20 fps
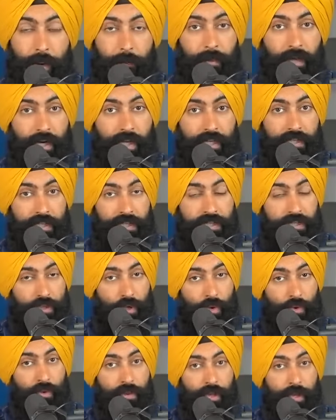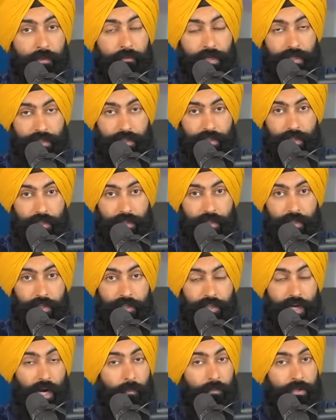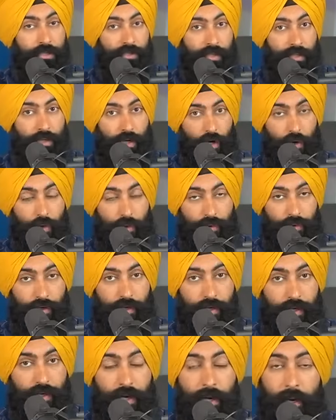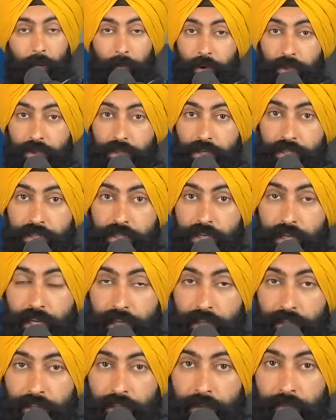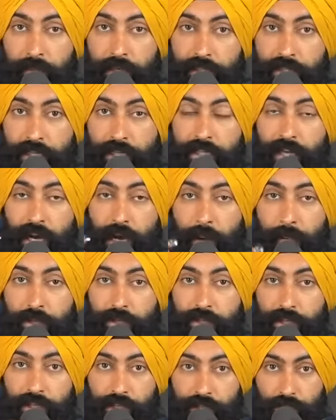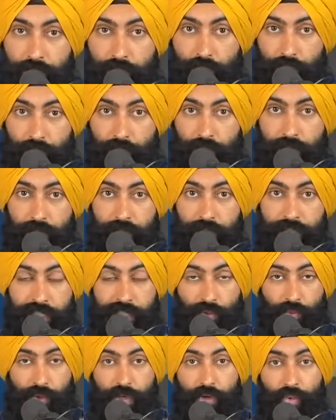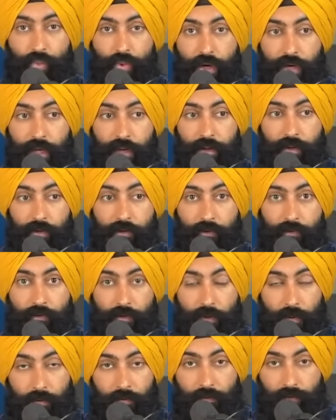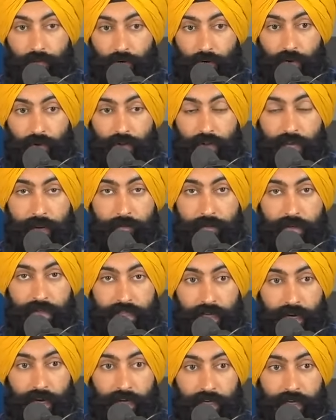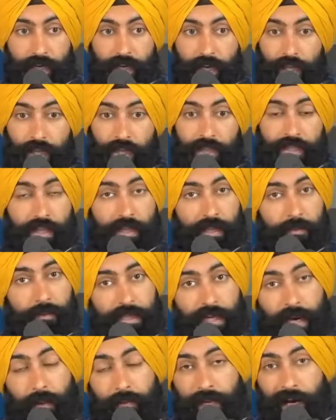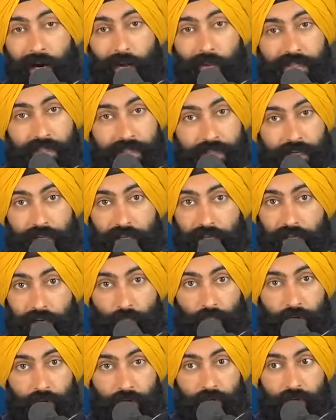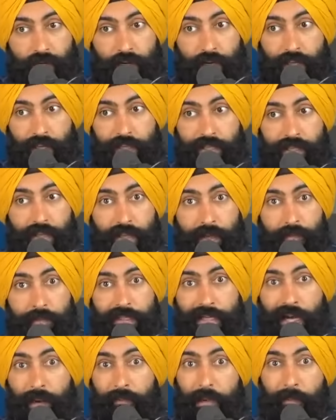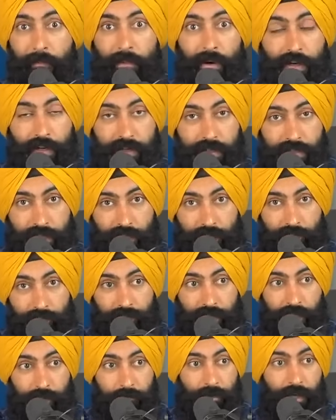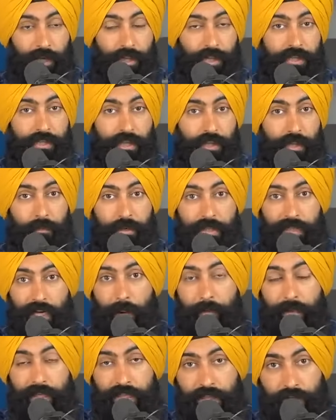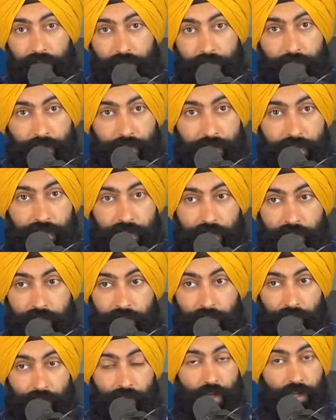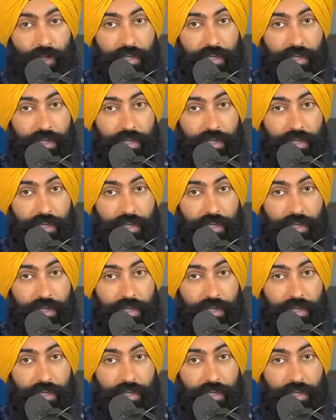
Because there's no limit to how much you can own, but there's a limit to how much you can do. See, when you're working from your labor side, there's a limit to how many hours a day you can work. There's a limit to how many burgers you can flip. There's a limit to how many surgeries you can do.